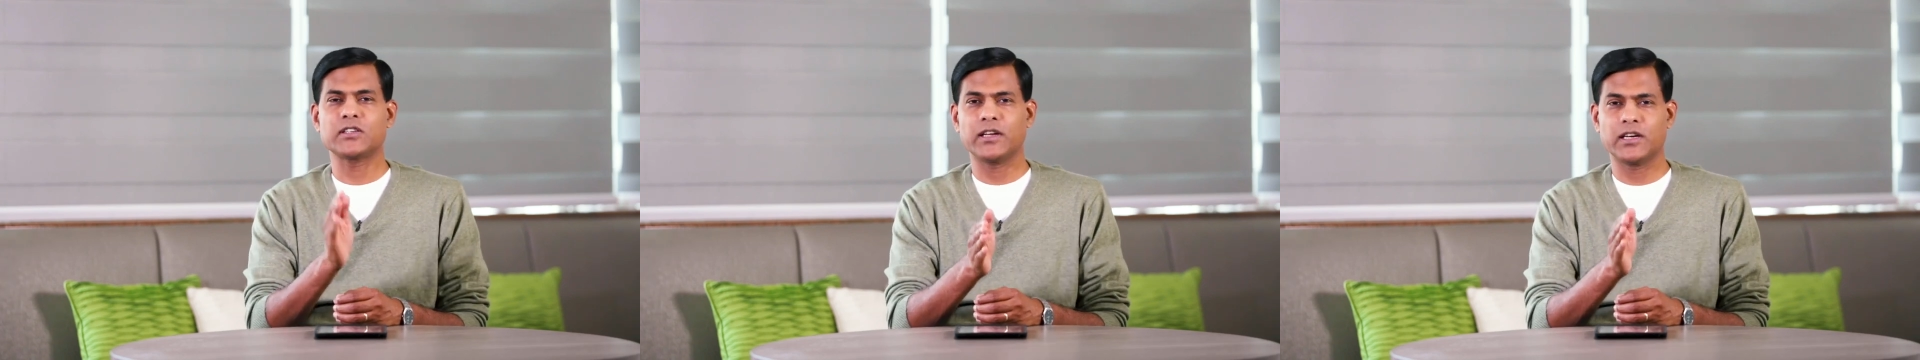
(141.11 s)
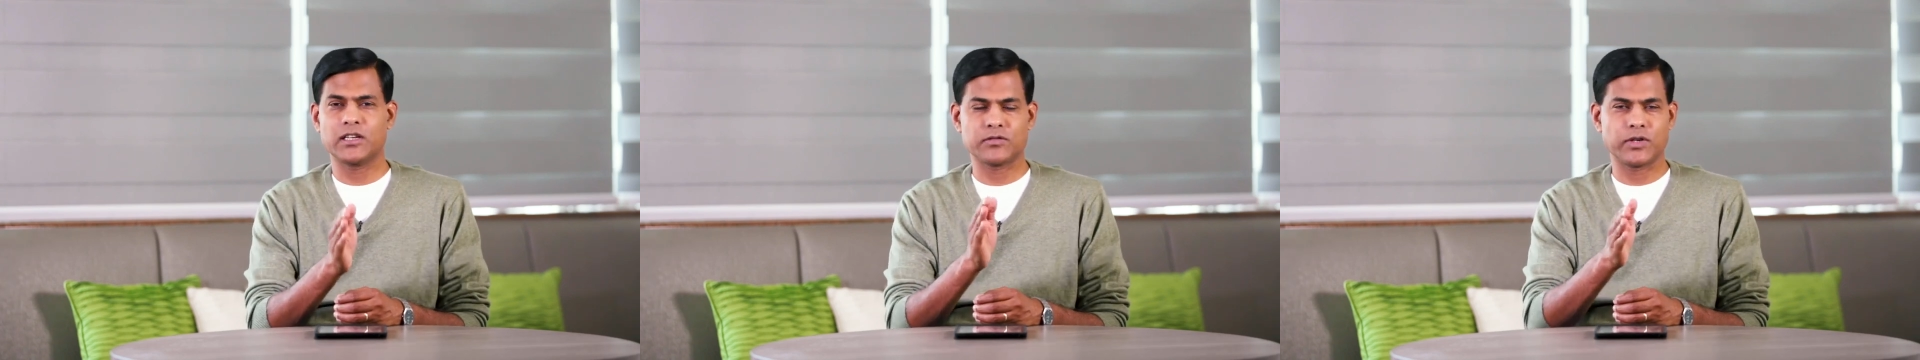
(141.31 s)

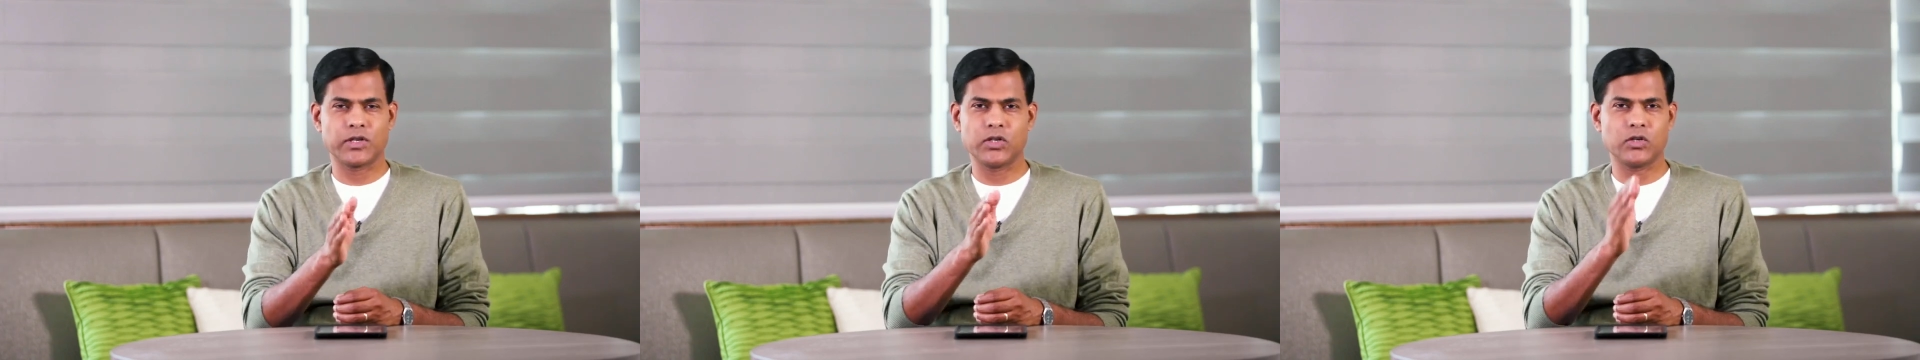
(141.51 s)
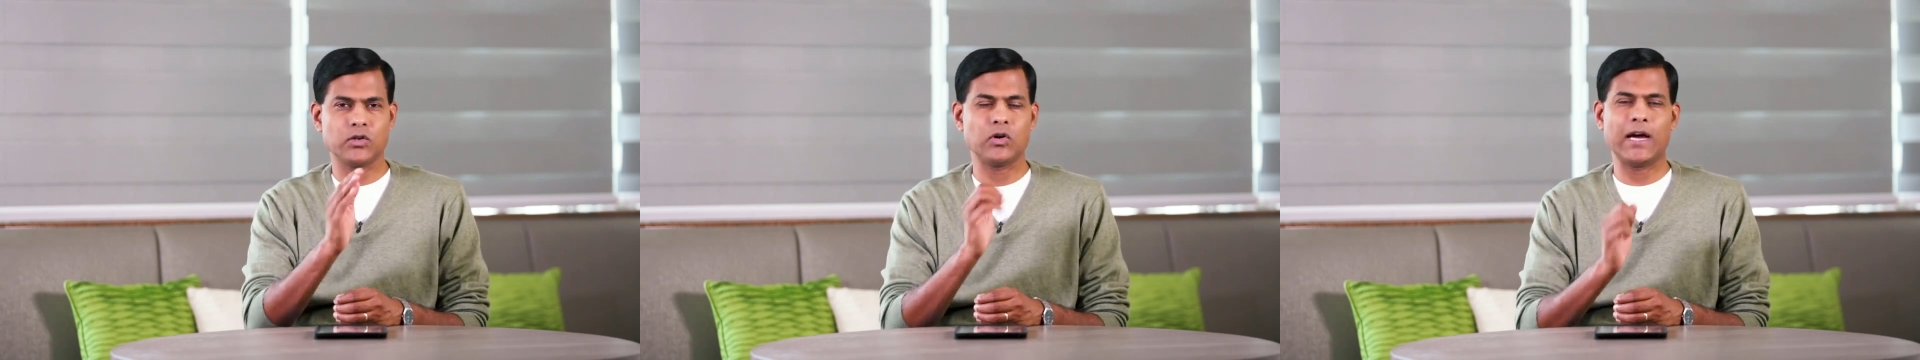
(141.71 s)
things for
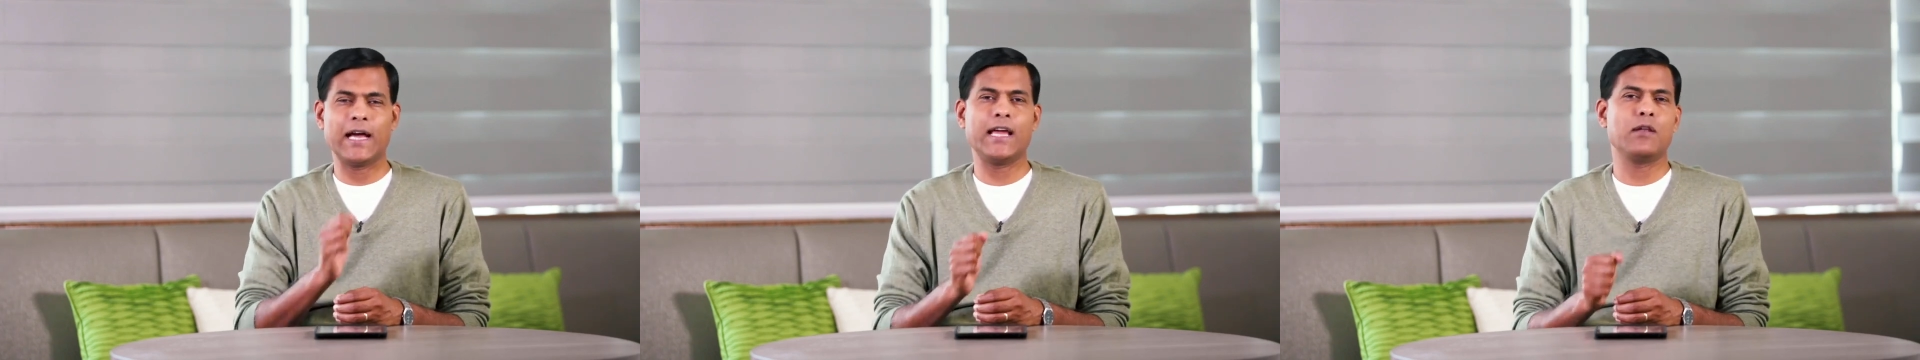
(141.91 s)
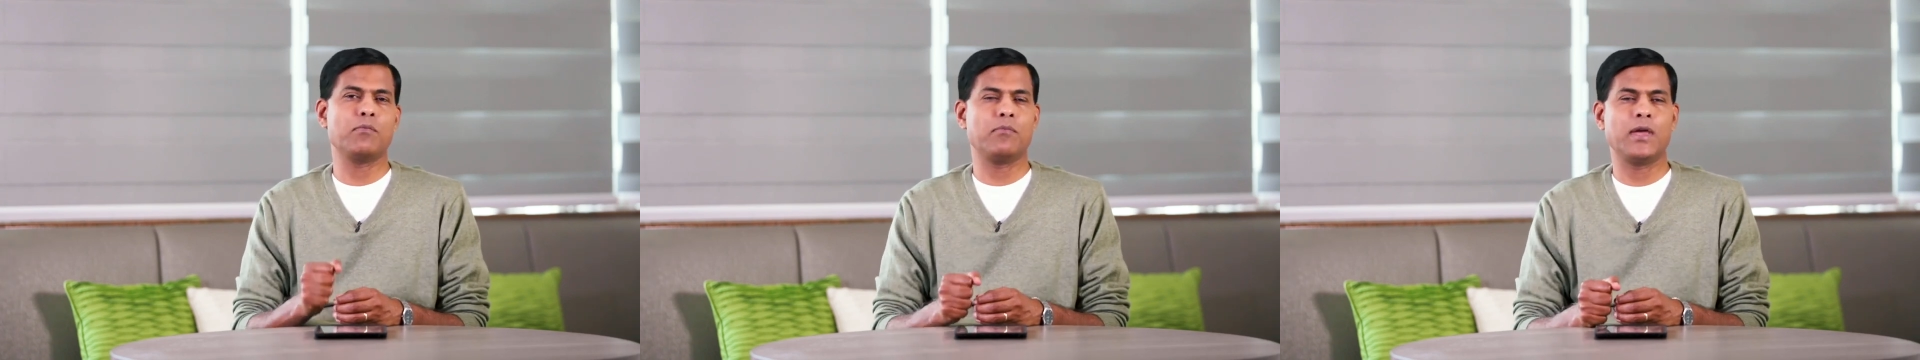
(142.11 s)
you
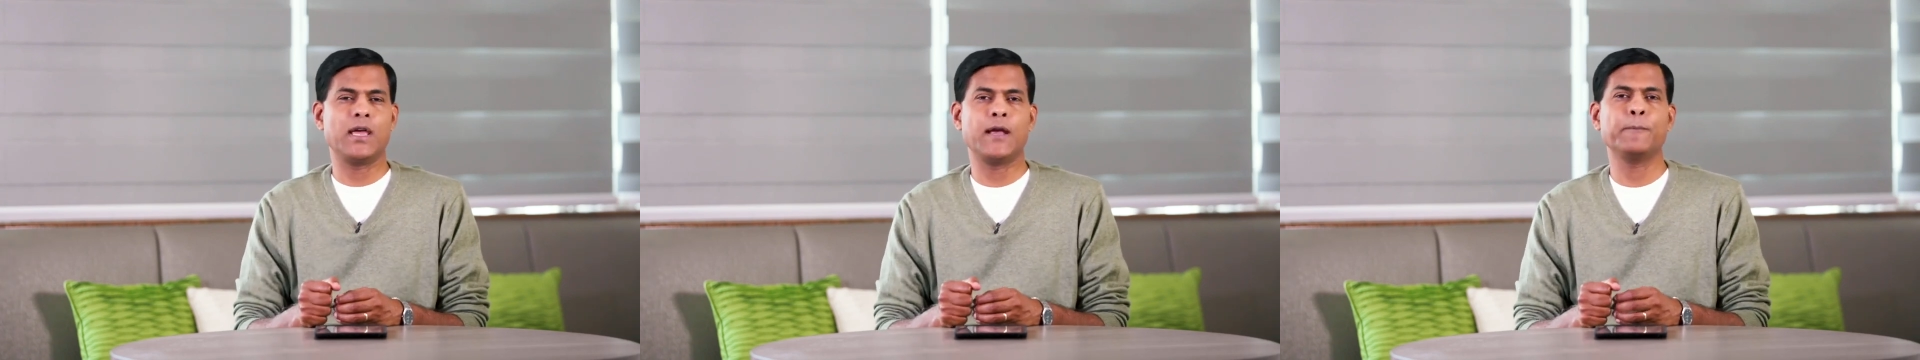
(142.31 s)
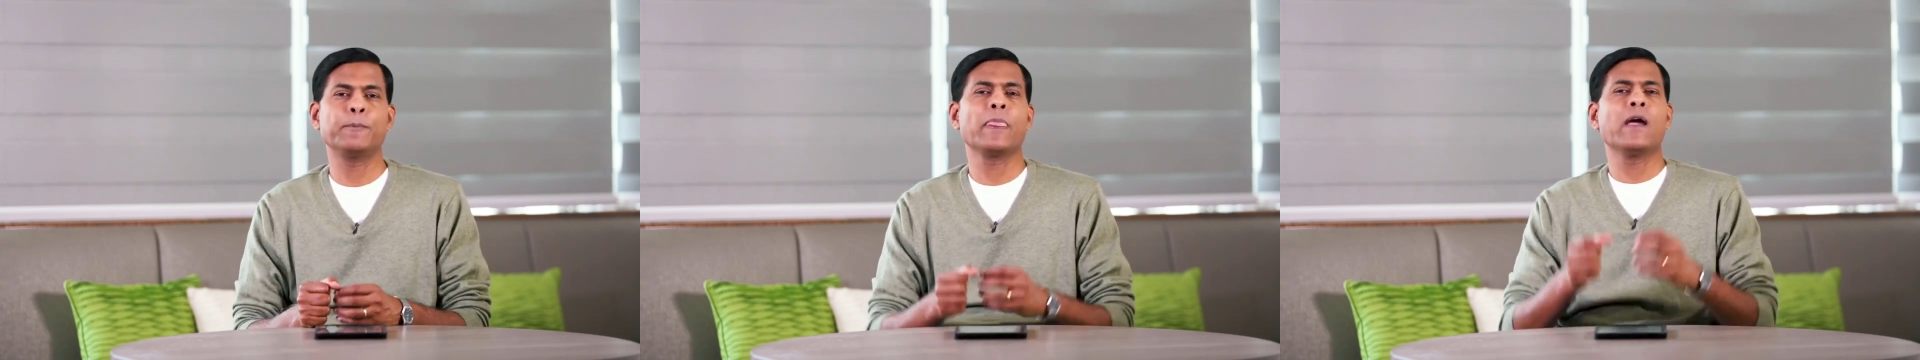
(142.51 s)
and
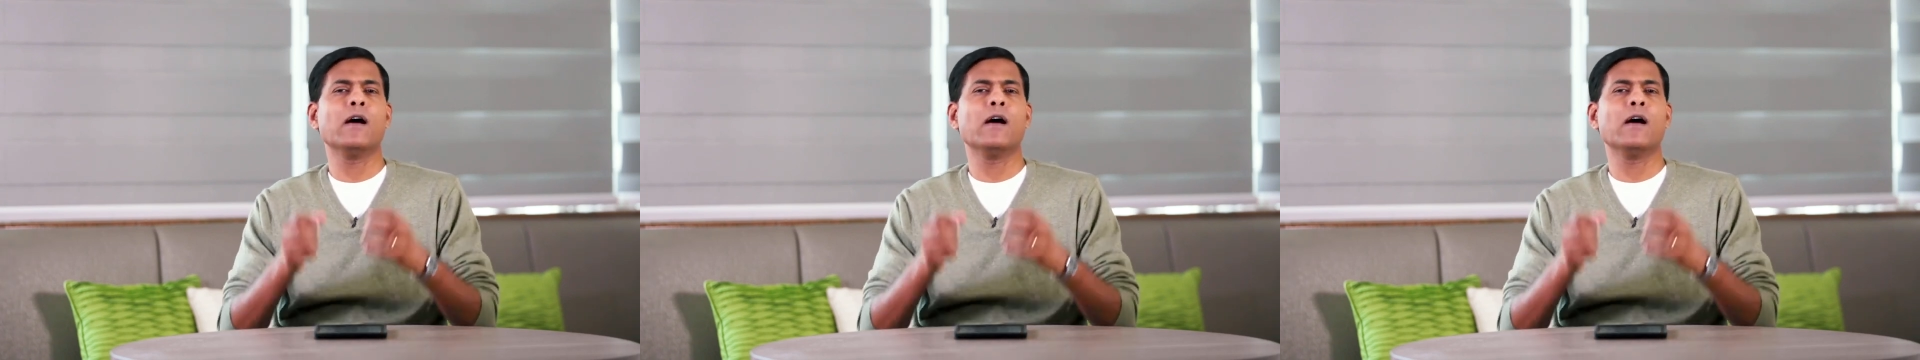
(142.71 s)
me.